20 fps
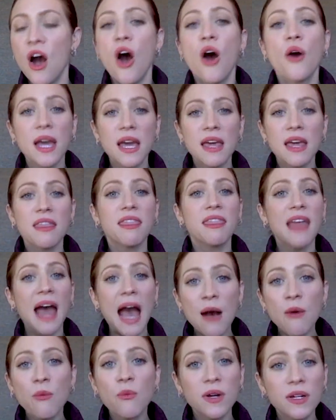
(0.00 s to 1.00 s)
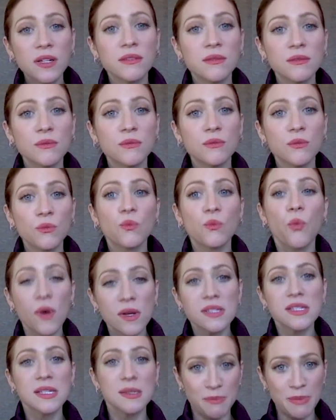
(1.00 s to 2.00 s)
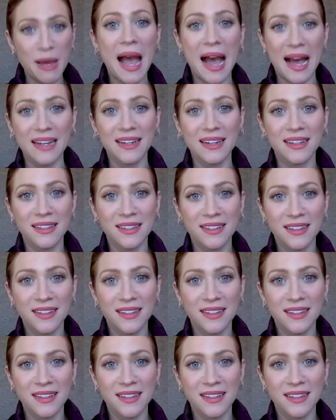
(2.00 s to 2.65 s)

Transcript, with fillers: "Okay, that one wasn't bad.